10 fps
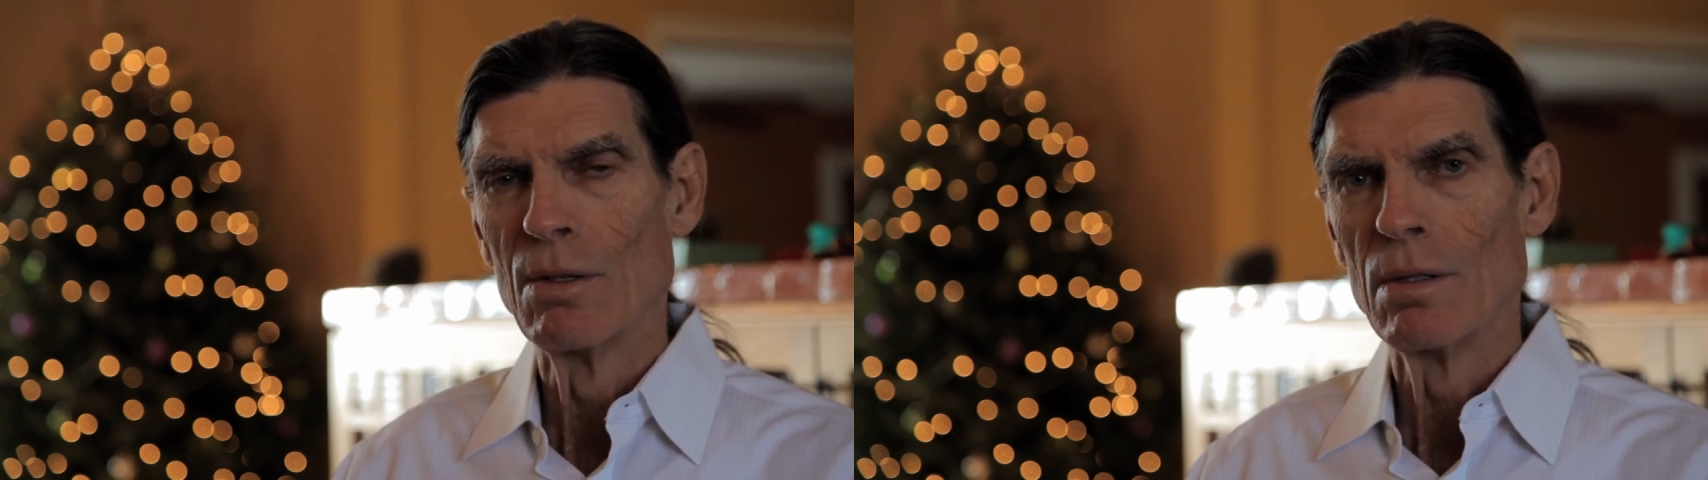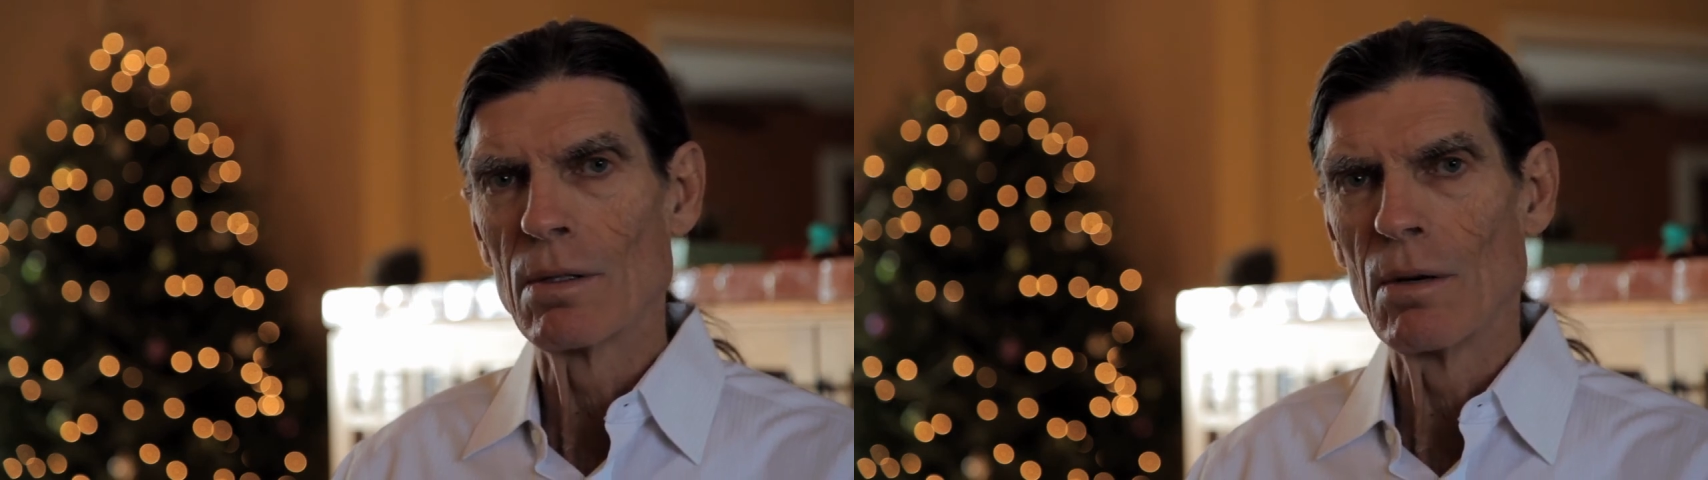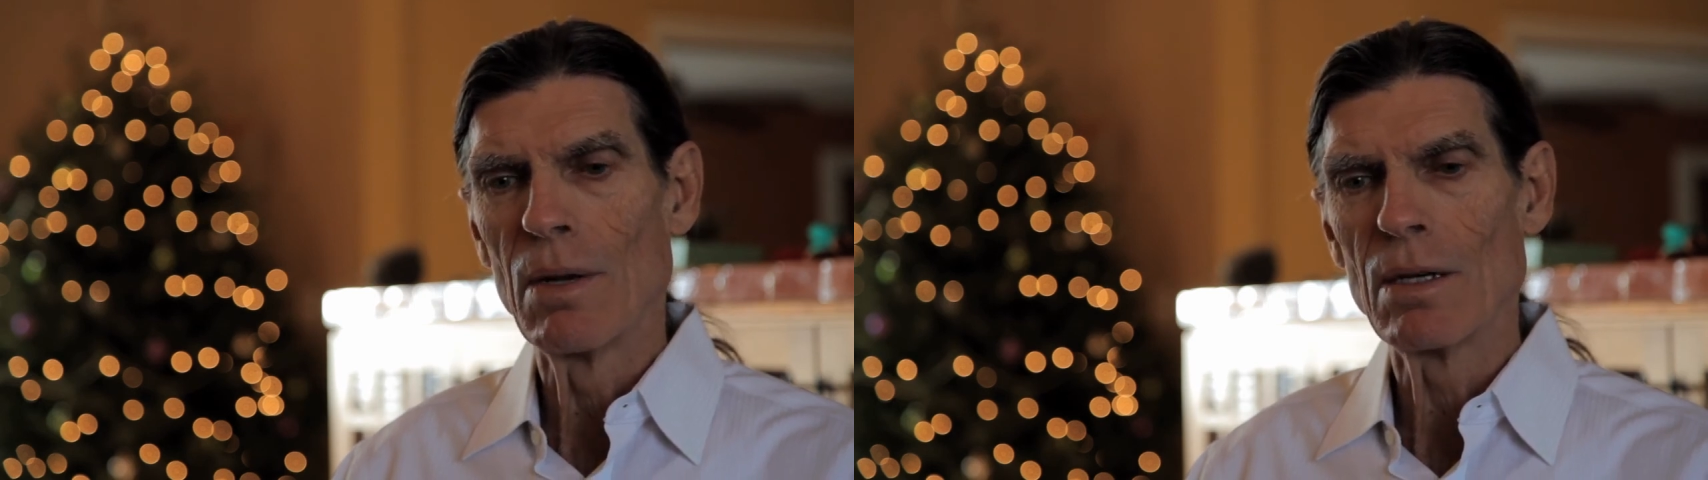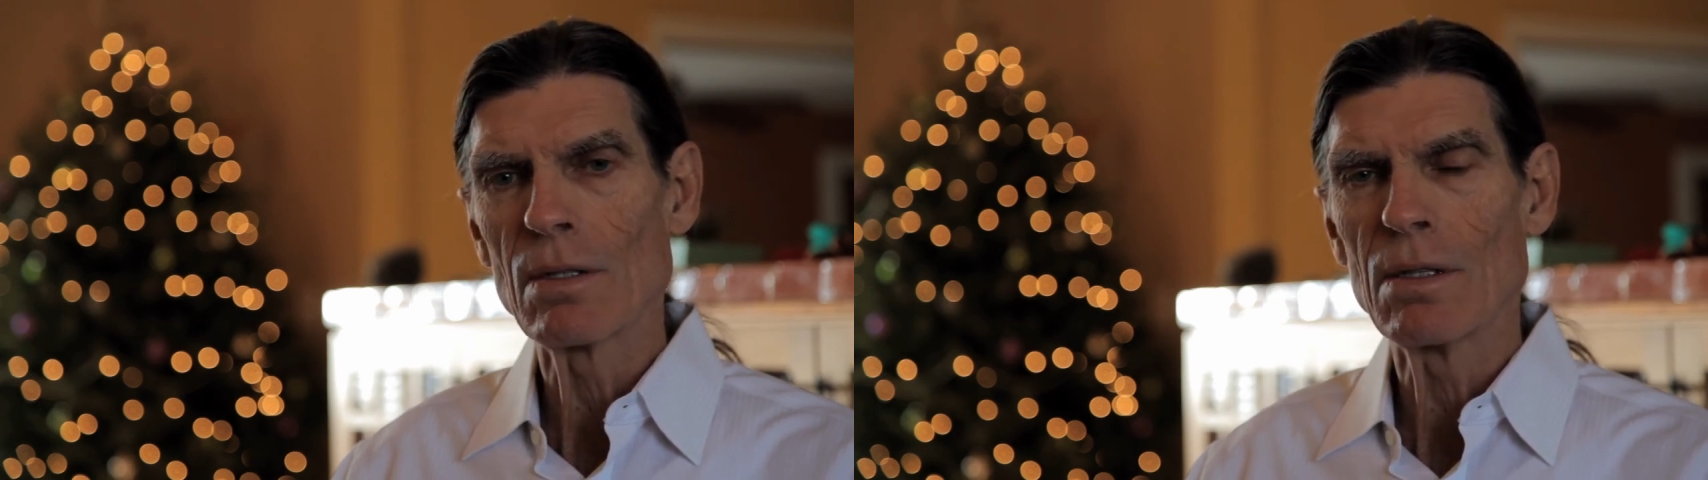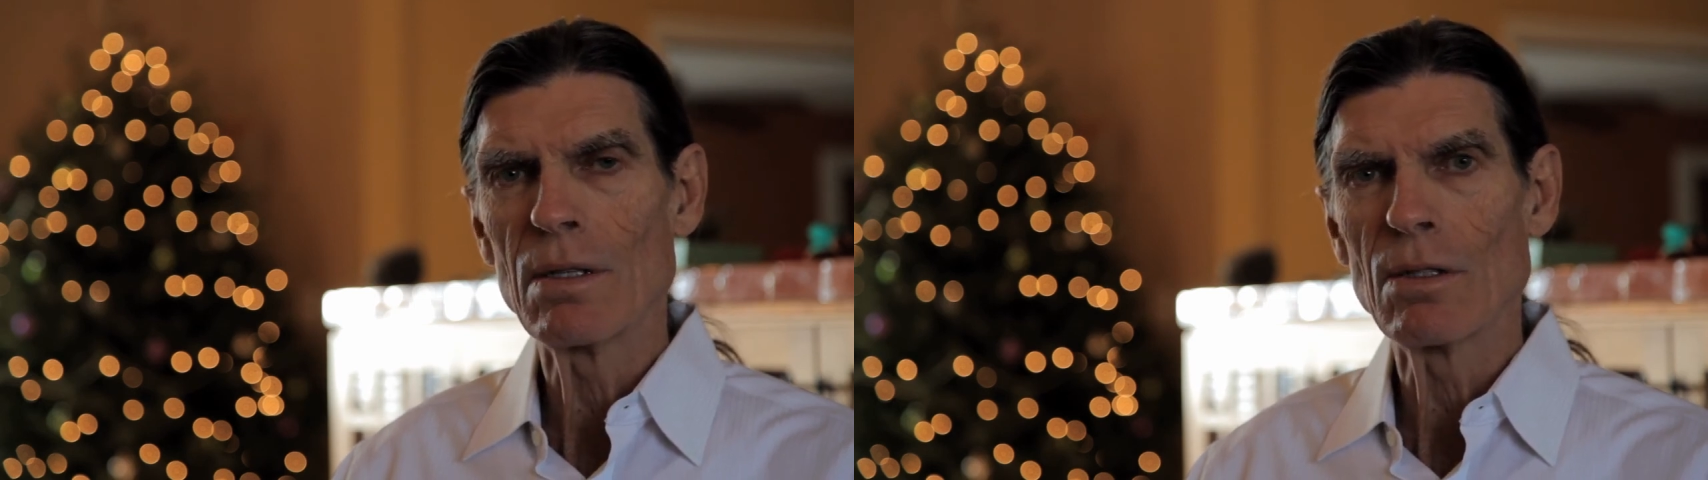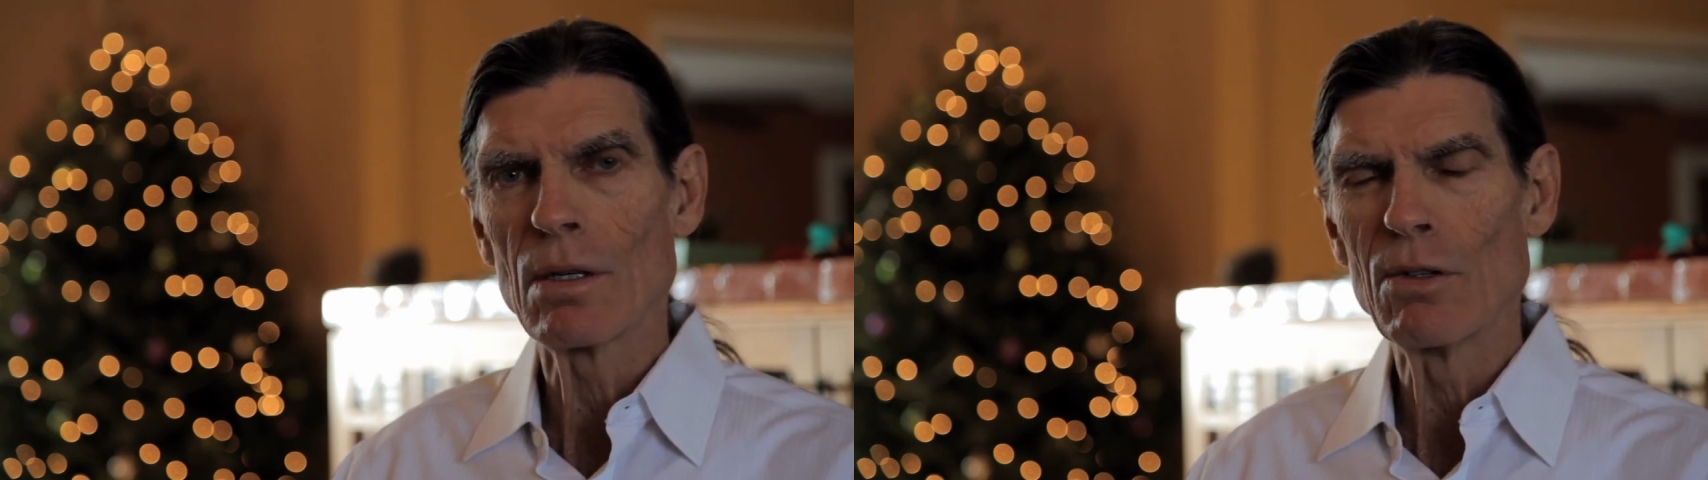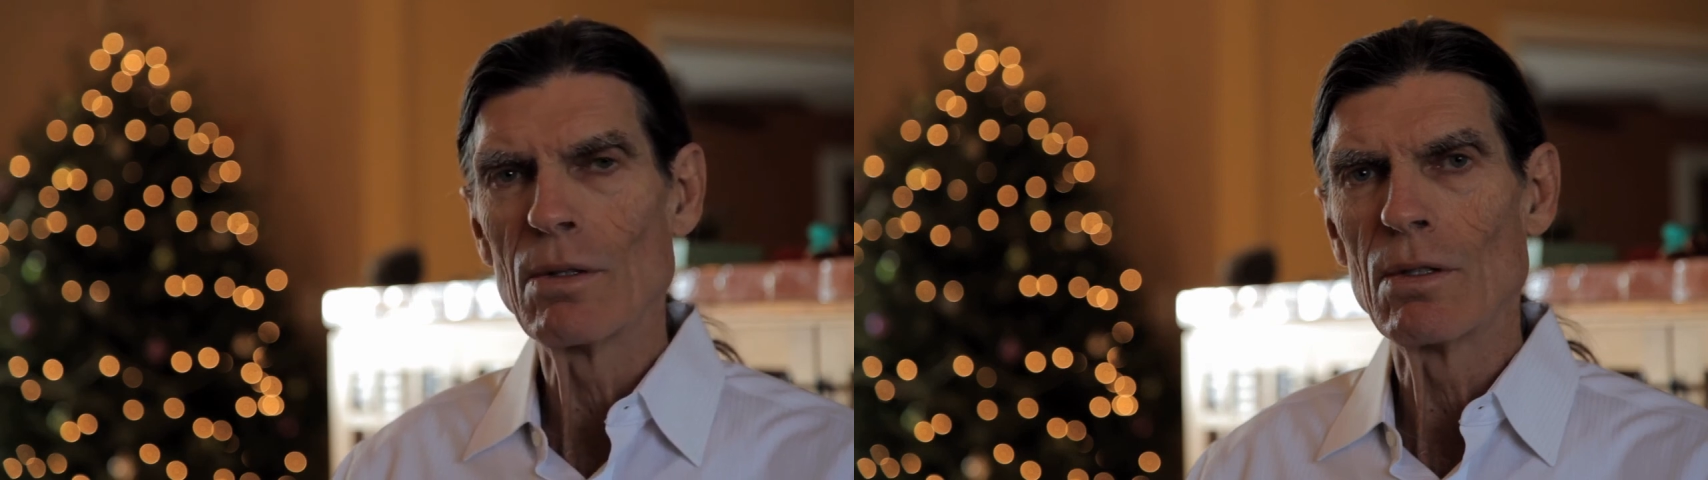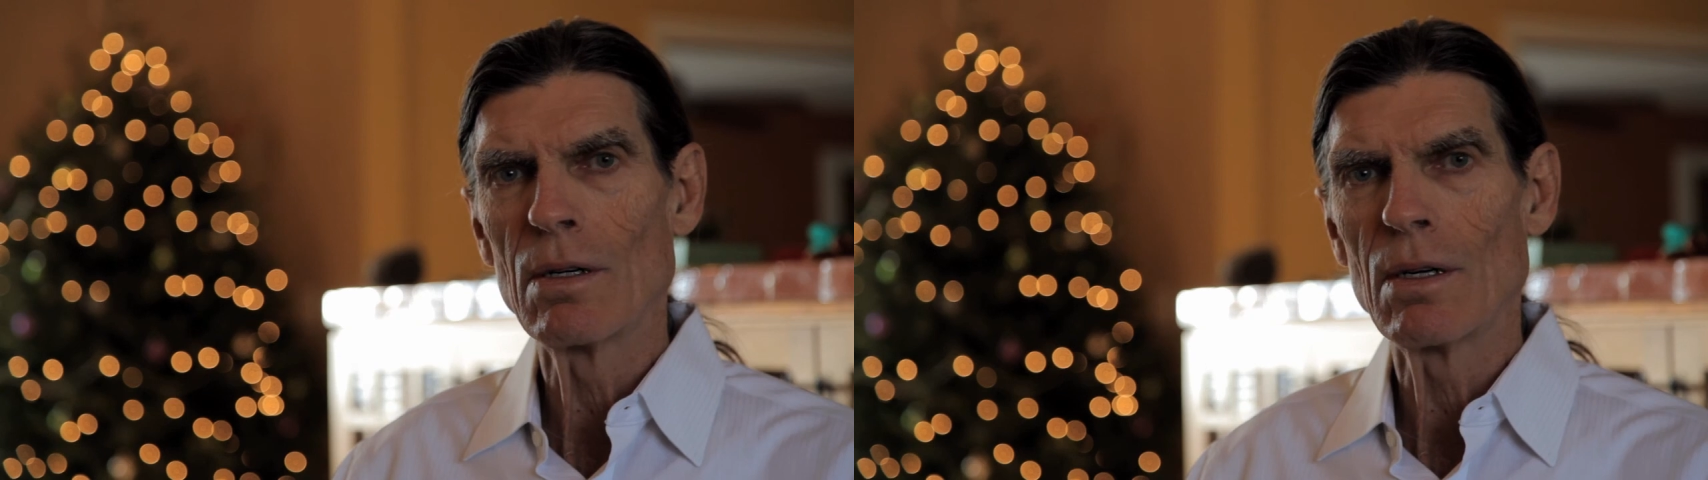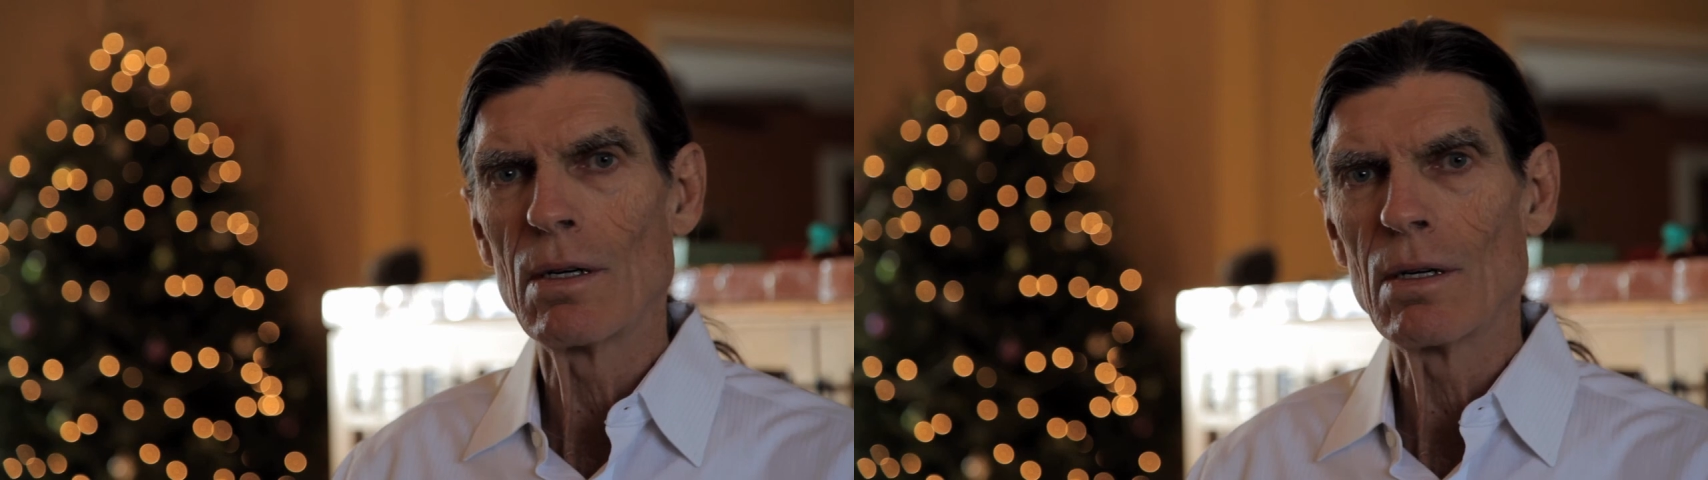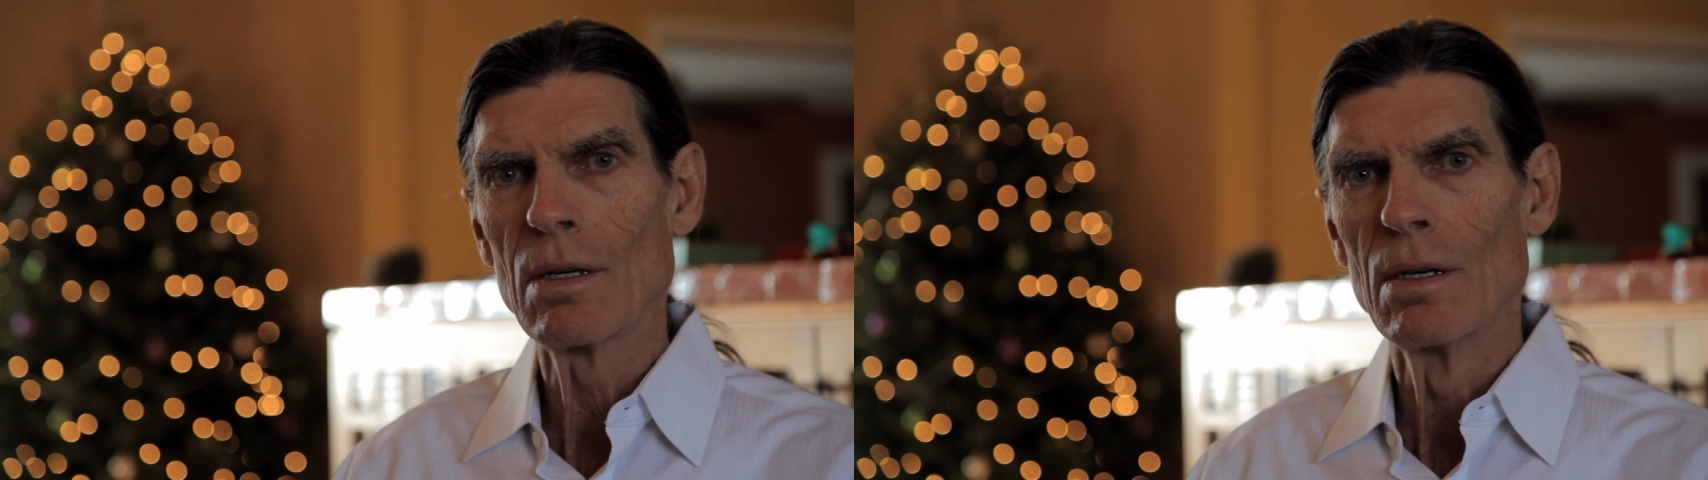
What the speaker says: So blessings on your journey.